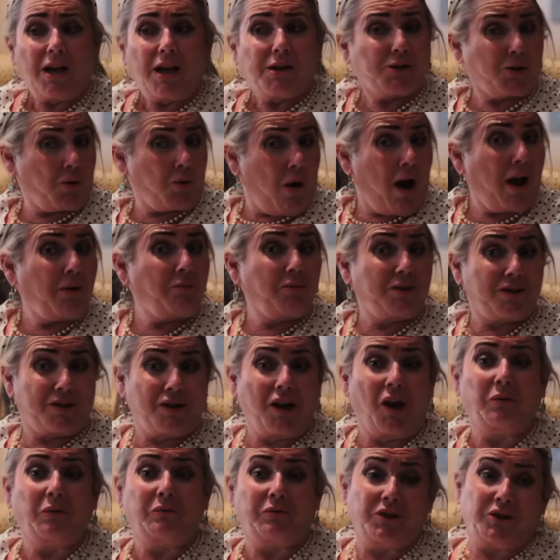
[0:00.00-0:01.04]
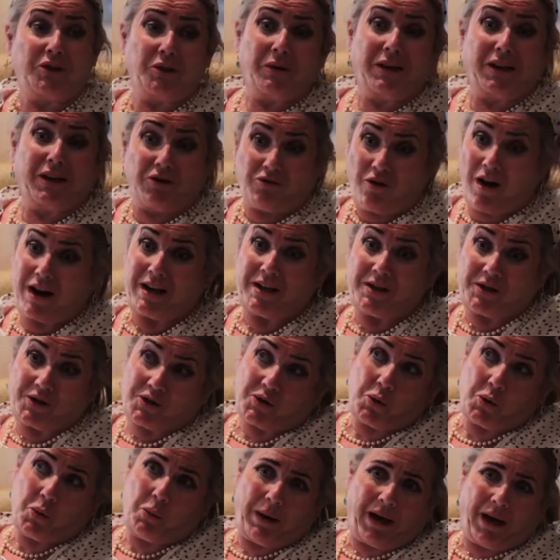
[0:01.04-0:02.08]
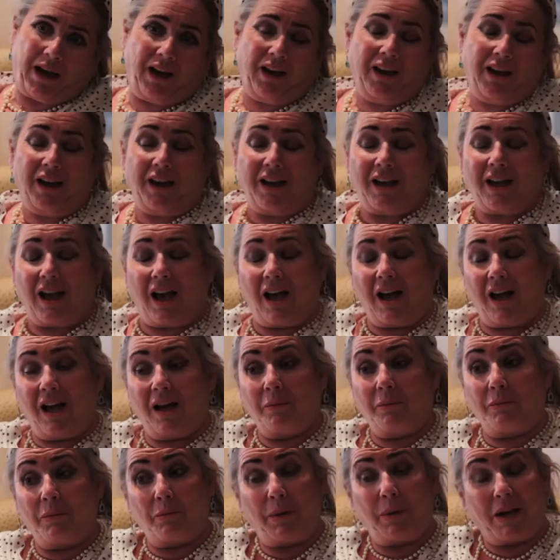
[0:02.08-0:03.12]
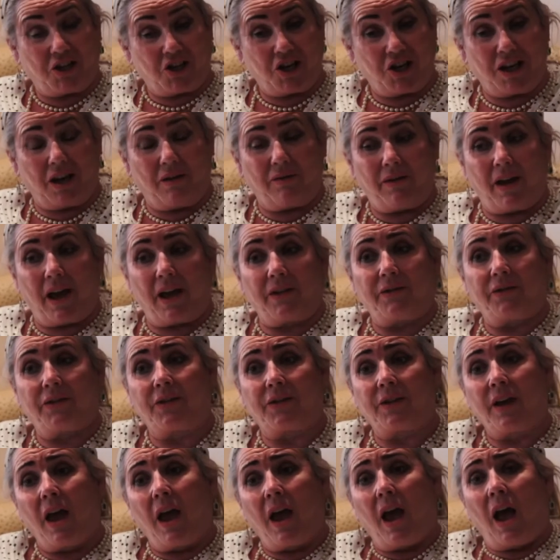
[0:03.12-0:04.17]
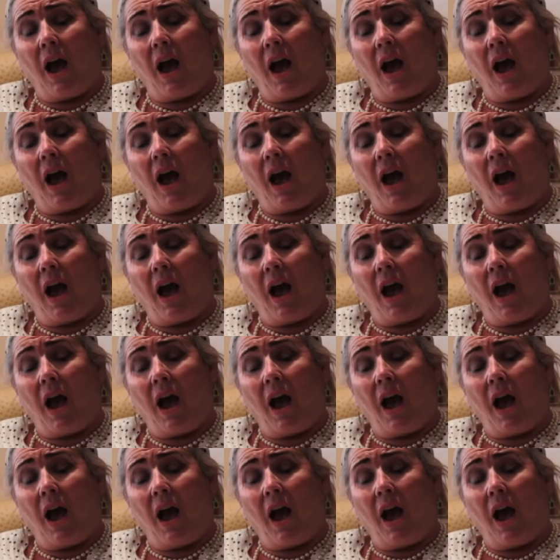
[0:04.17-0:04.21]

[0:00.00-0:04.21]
So I was known for doing great super um, pitching events.